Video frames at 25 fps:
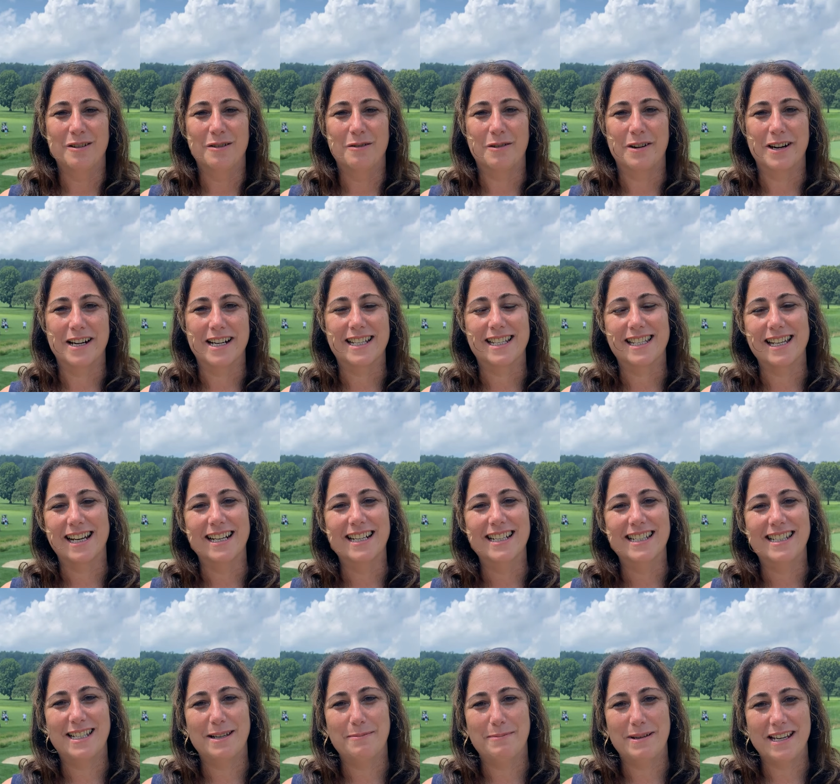We're
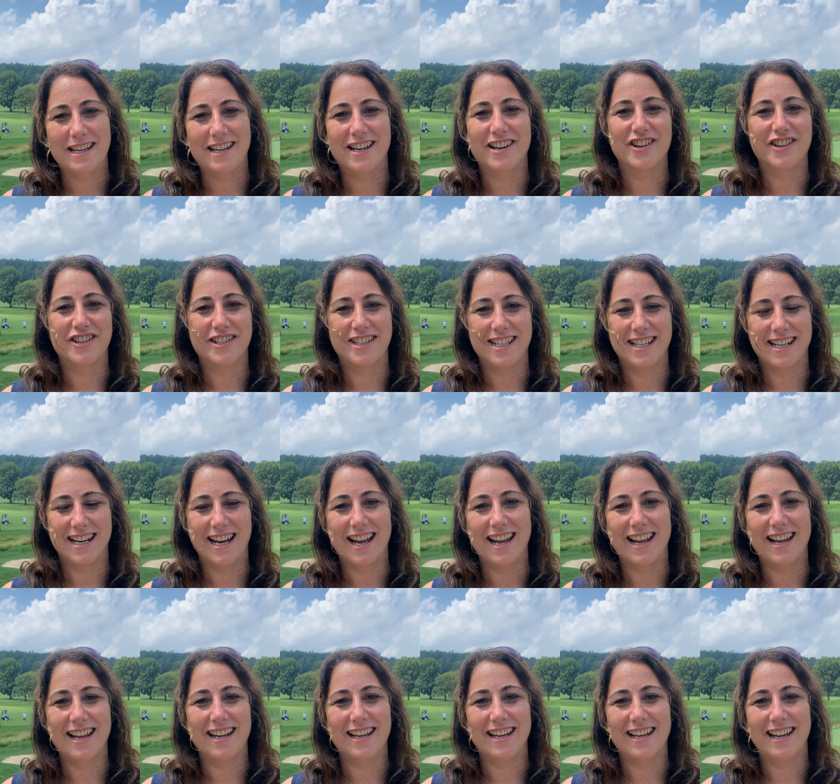excited to be here
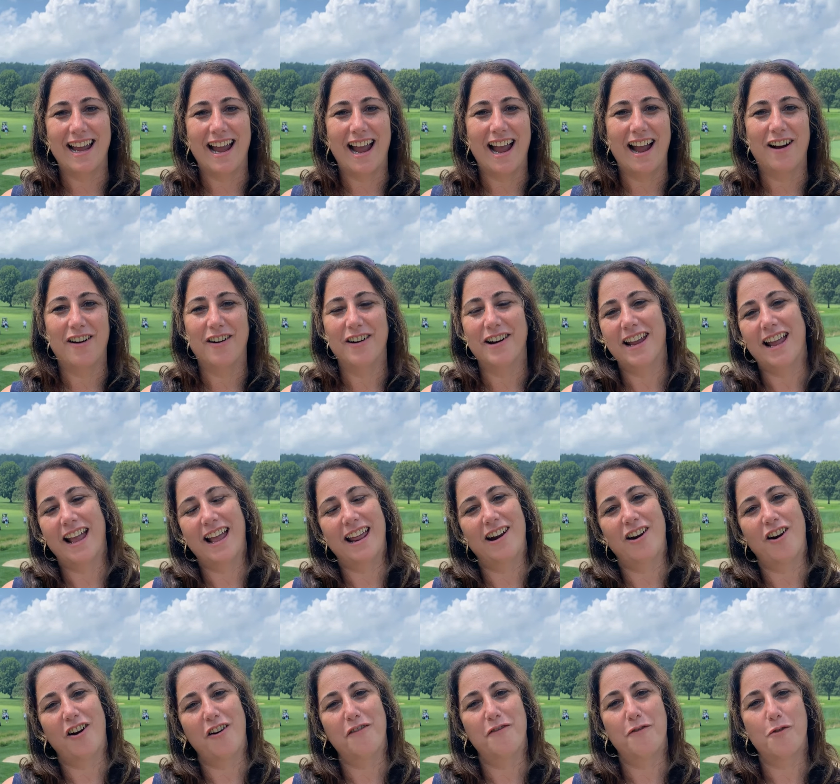today out at
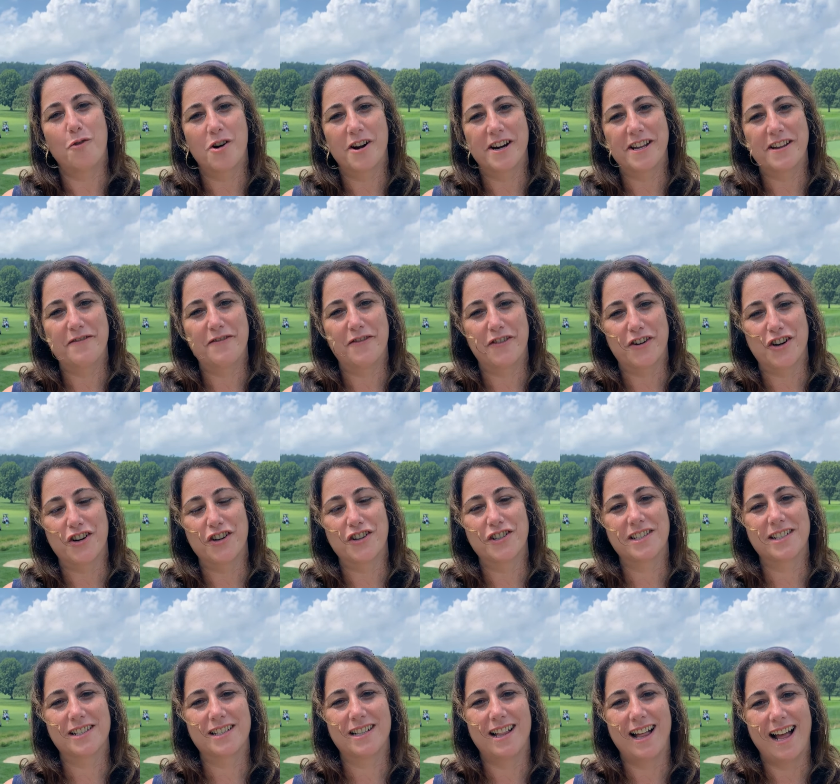our
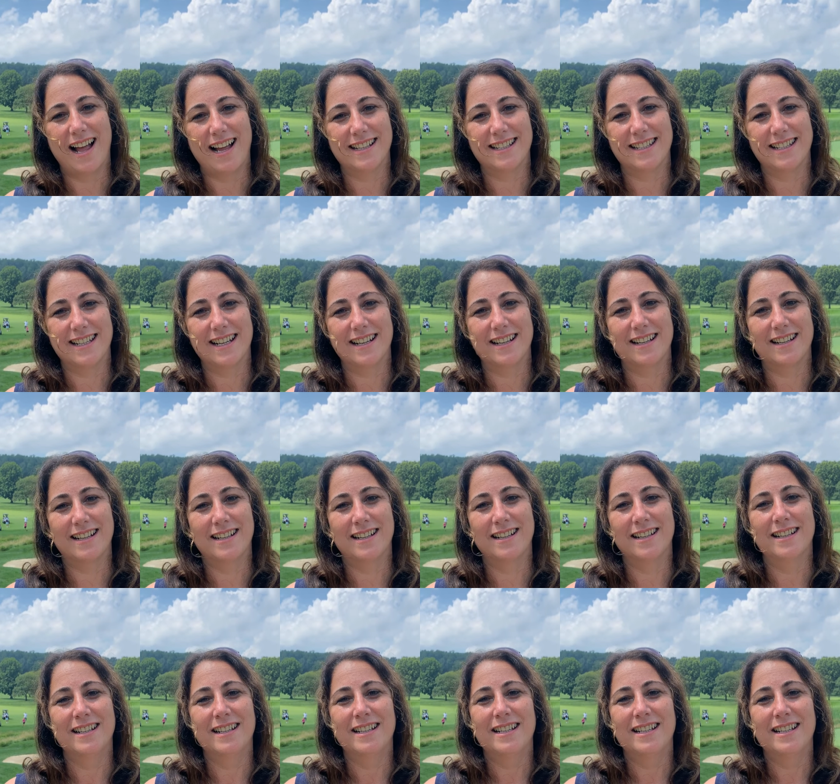41st Classic